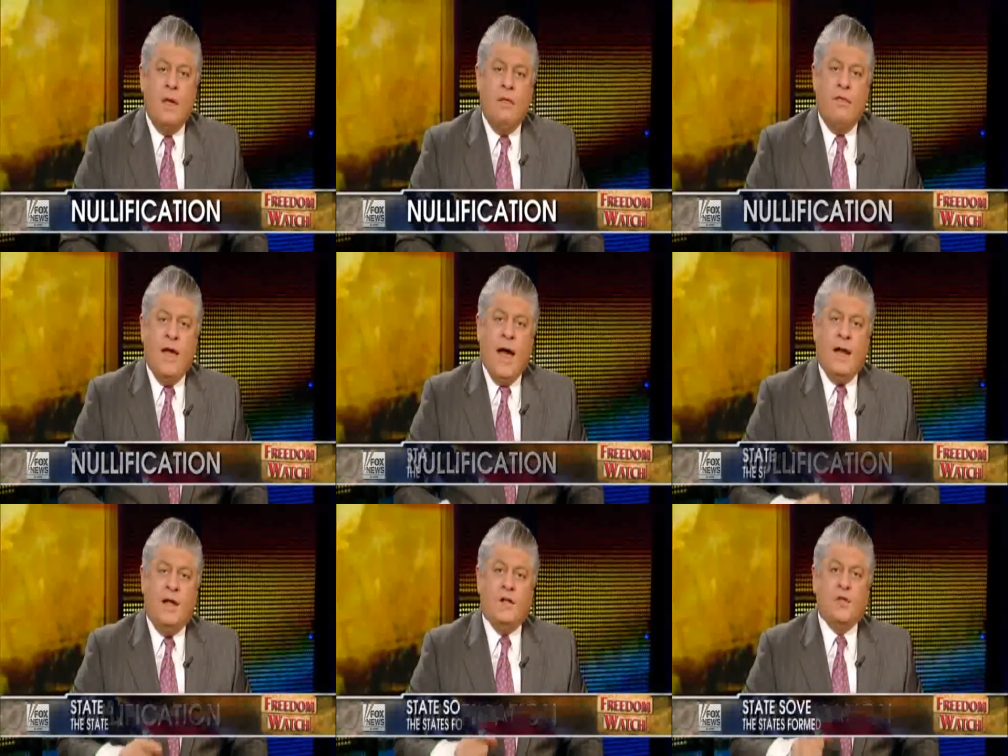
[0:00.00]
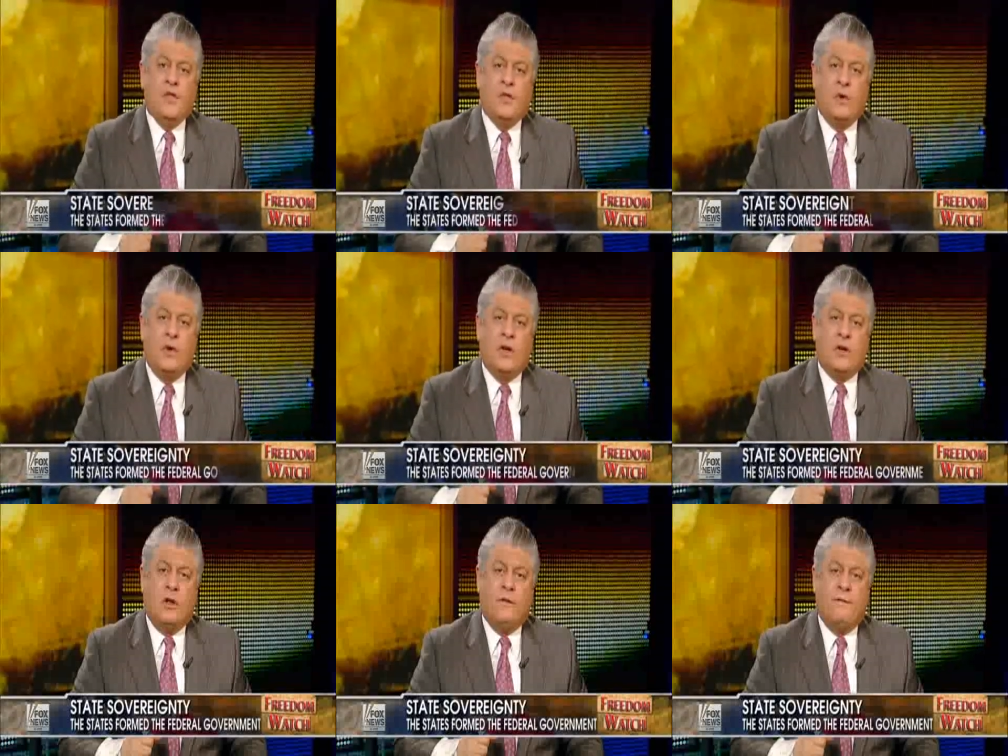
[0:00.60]
That
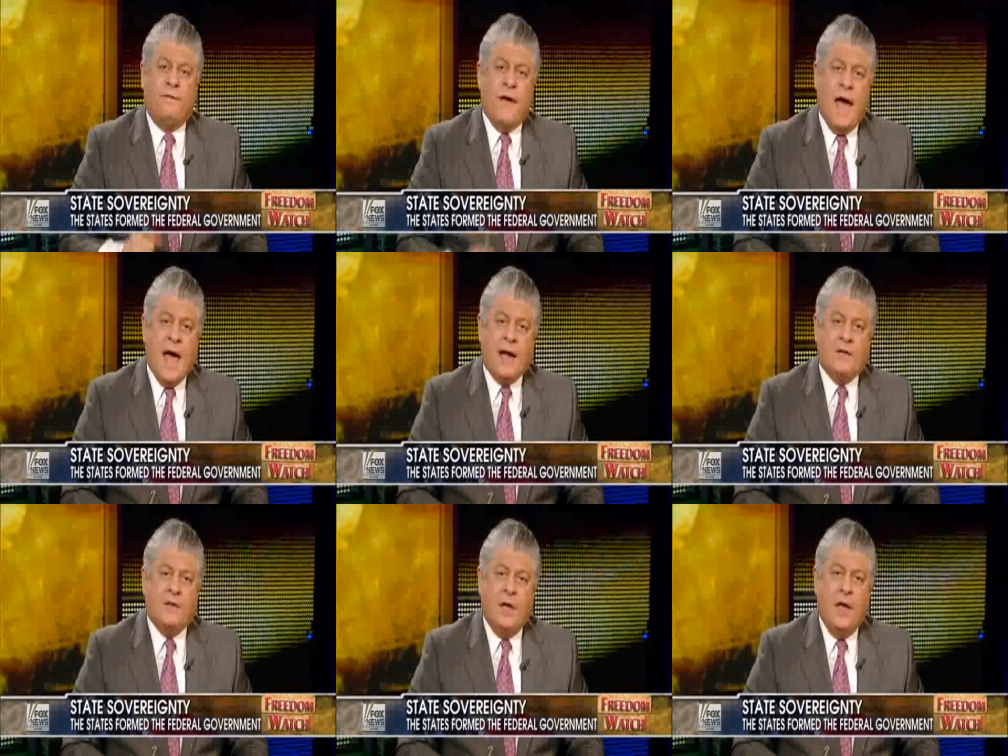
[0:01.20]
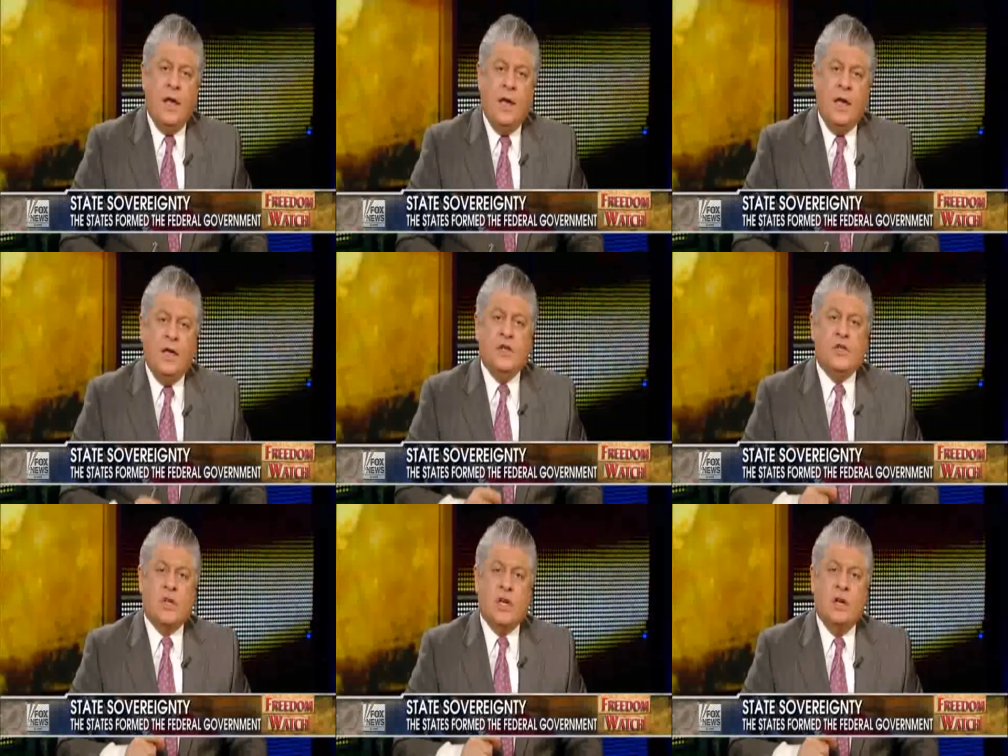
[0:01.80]
historical fact
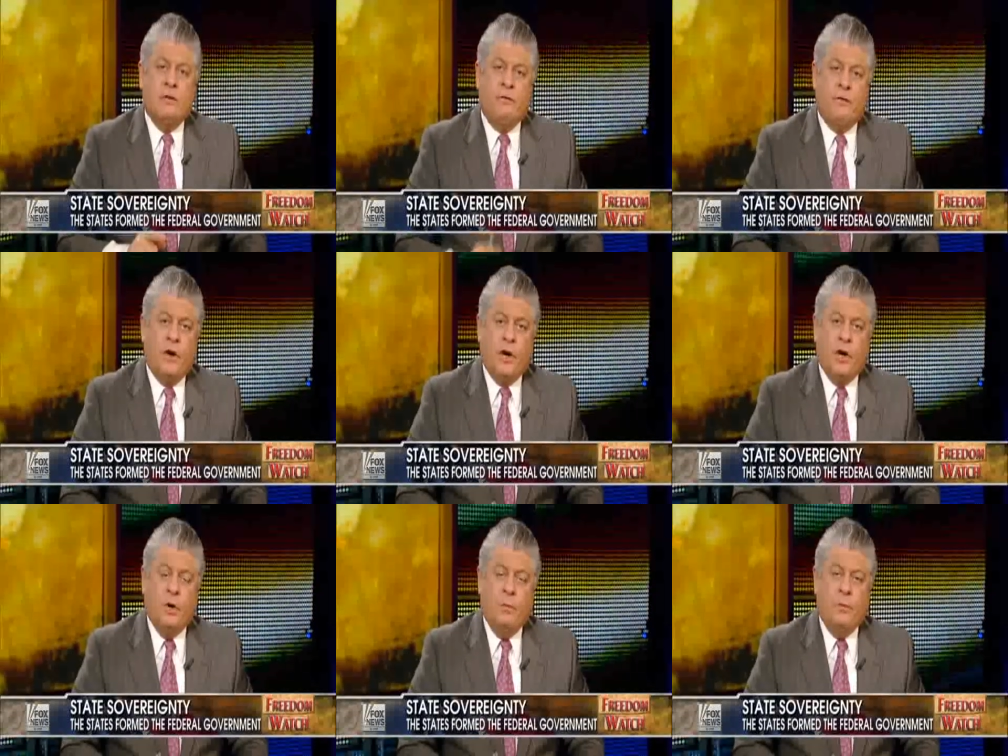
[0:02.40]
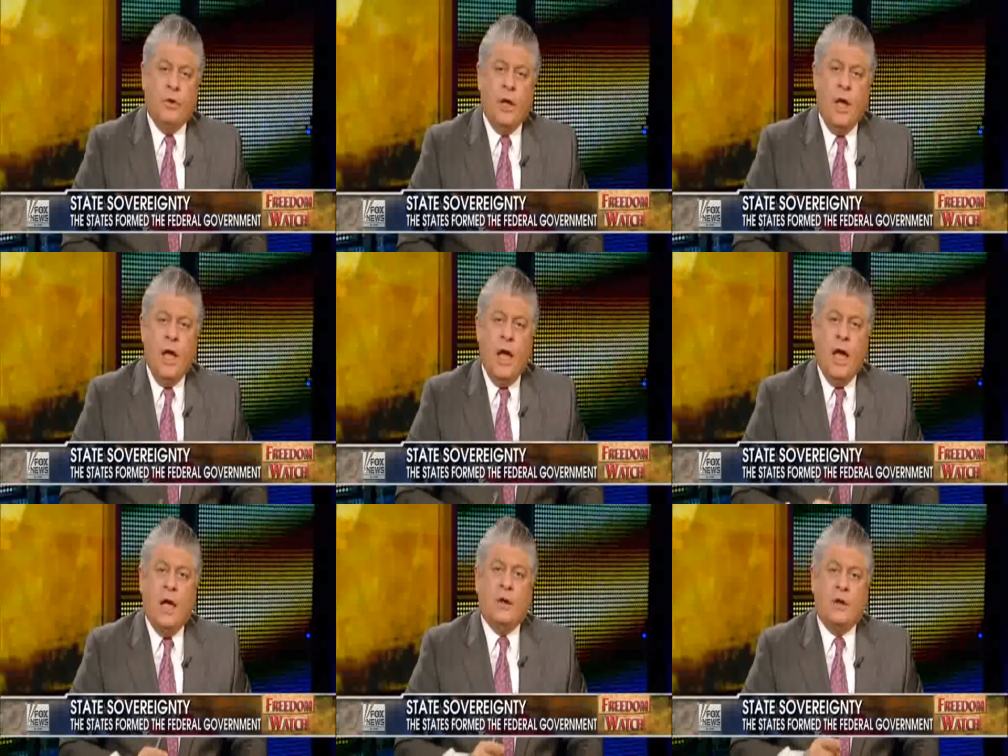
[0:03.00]
is confirmed
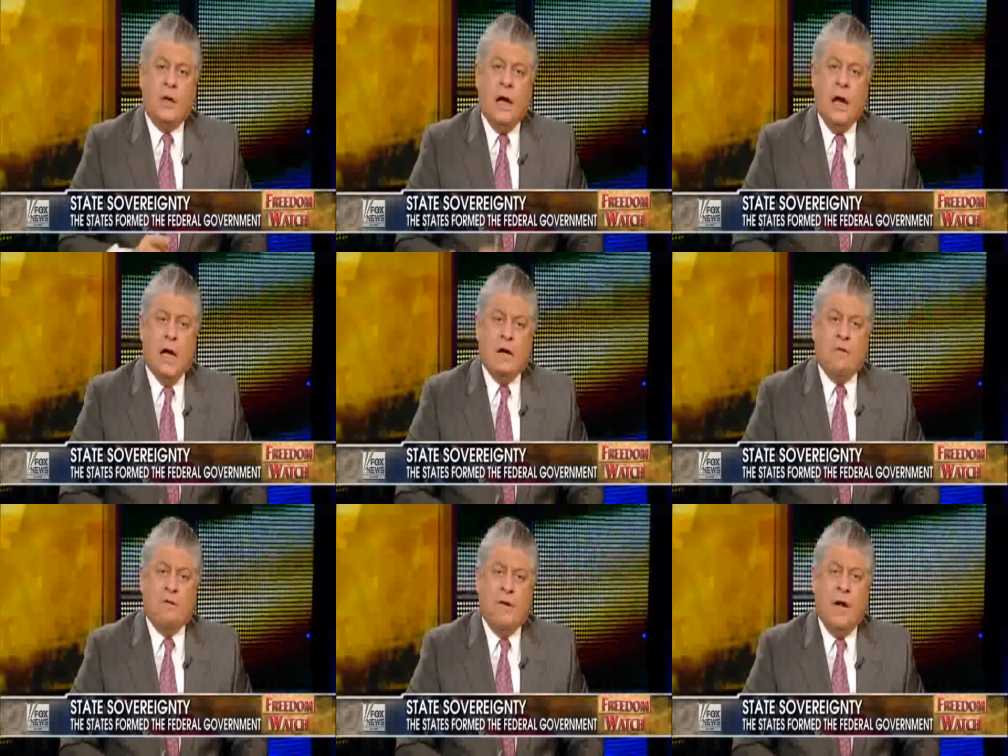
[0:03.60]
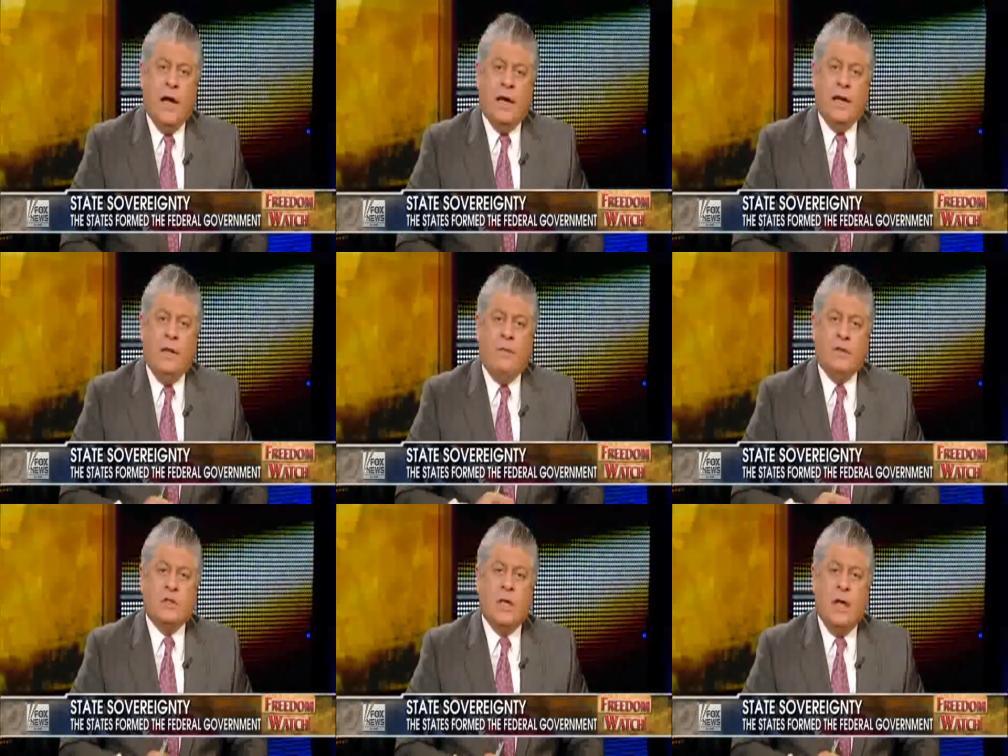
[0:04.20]
and codified
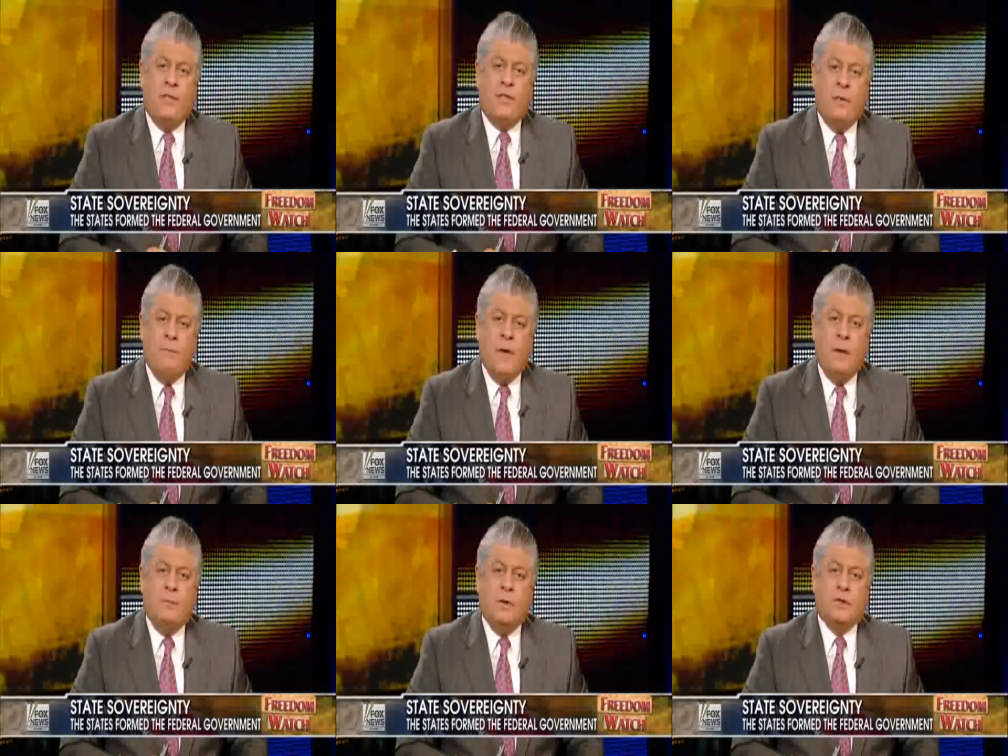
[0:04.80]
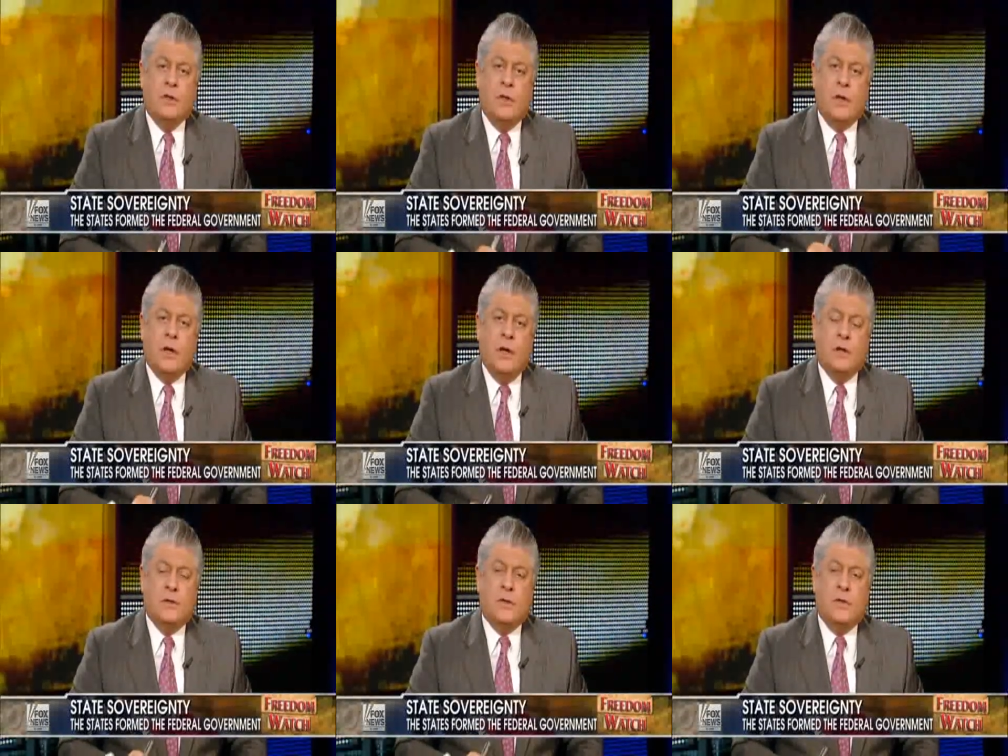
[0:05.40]
in the 10th Amendment to the
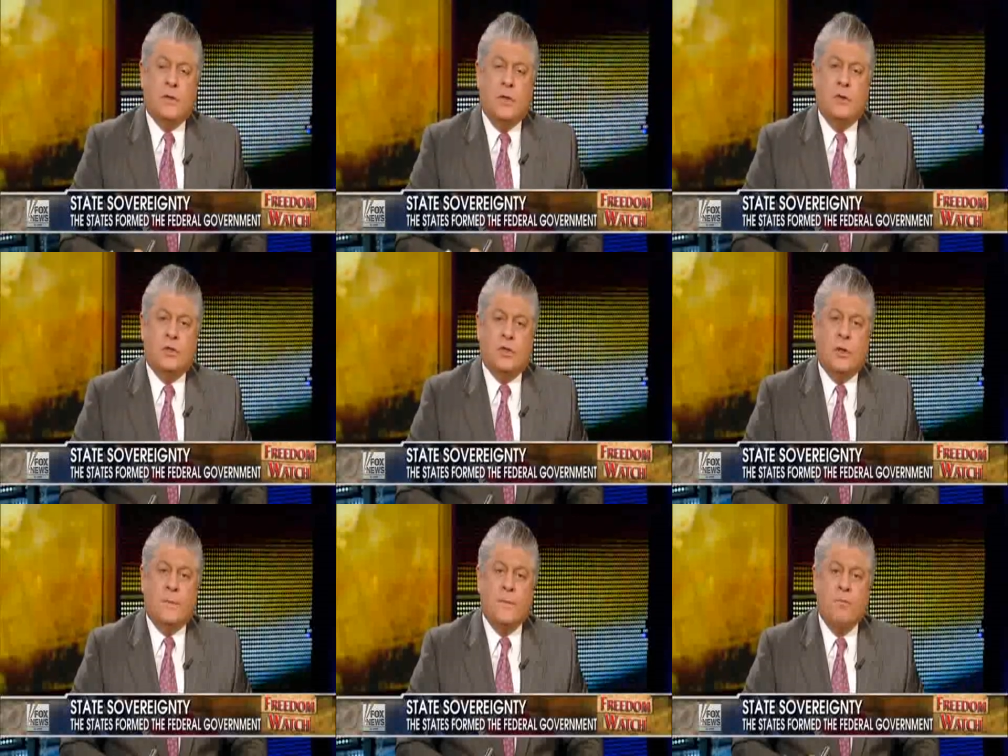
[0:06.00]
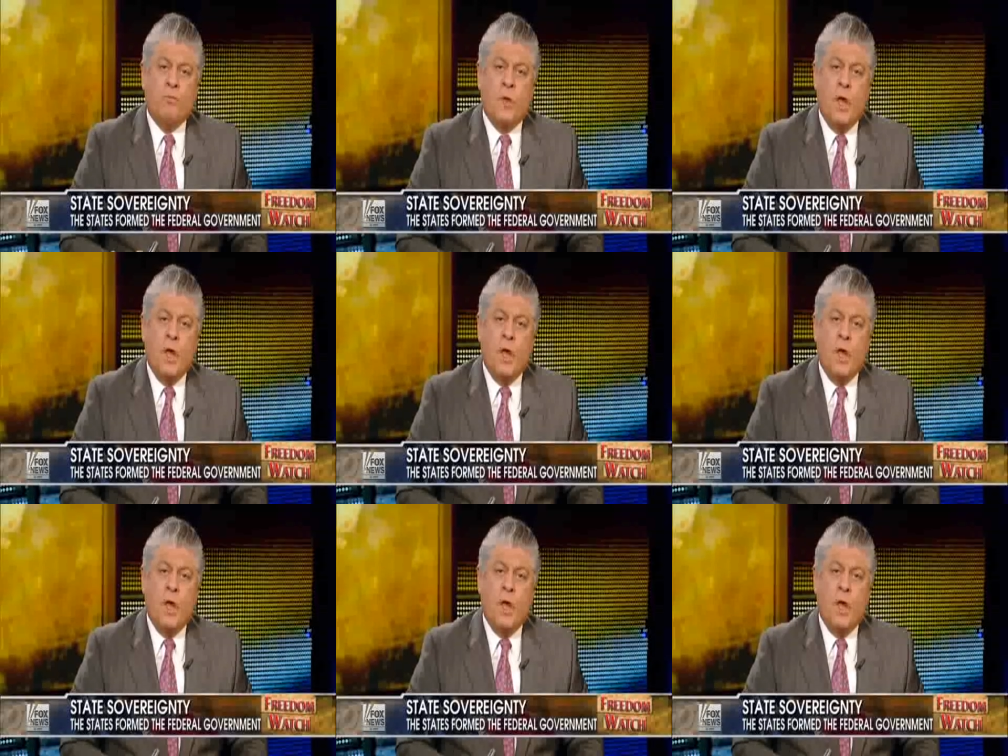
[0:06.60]
Constitution,